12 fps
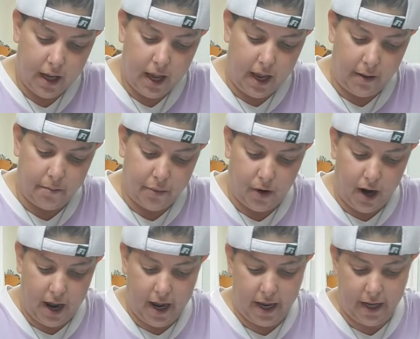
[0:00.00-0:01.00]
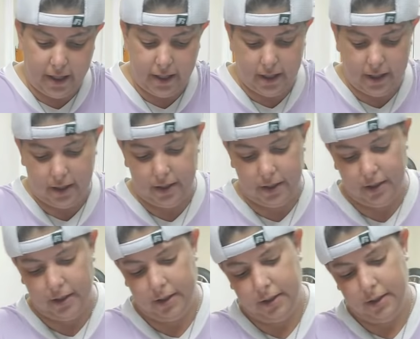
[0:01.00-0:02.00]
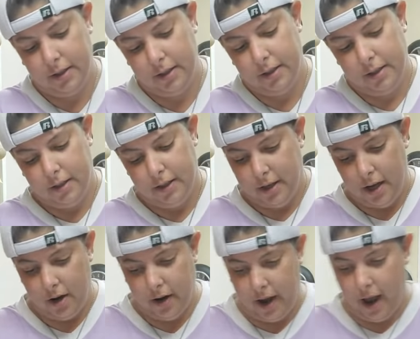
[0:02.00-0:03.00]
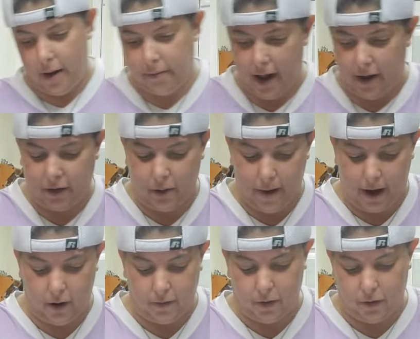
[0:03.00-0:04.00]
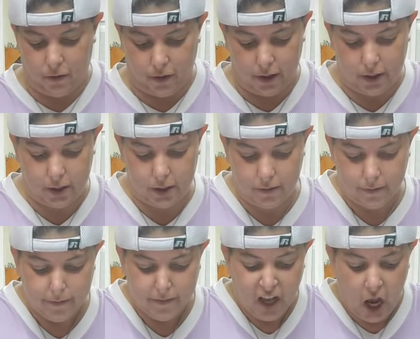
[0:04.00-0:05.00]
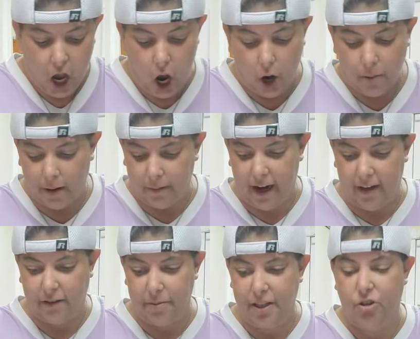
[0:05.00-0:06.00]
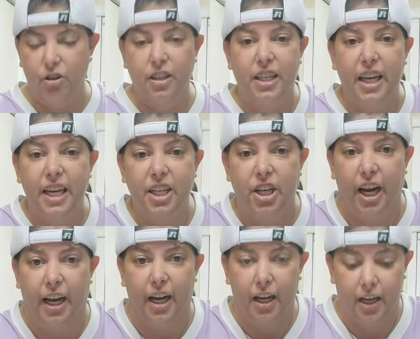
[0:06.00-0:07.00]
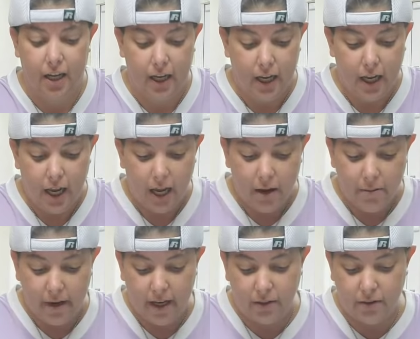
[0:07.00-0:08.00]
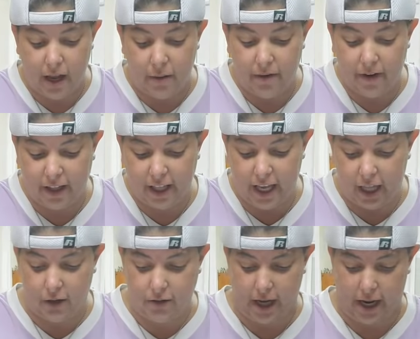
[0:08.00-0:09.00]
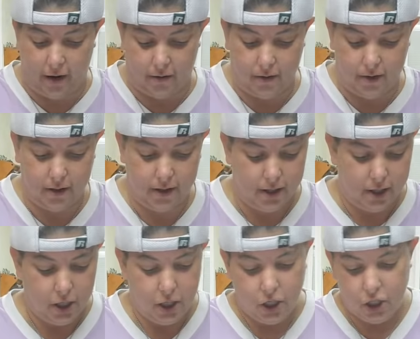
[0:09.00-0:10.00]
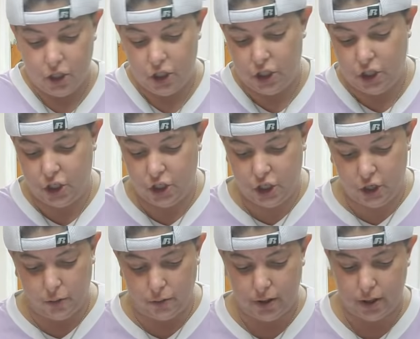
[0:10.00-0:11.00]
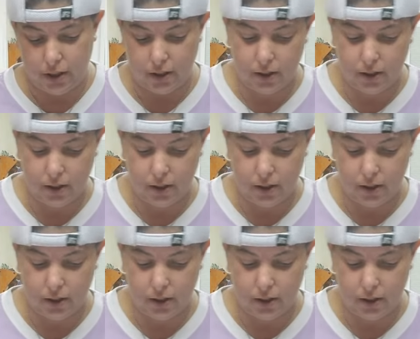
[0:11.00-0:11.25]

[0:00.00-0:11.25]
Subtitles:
and bright. Okay, I'm going to have to go back over the orange. Oh, but I'm going to have to be strategic because now we've got the yellow down. Shoot.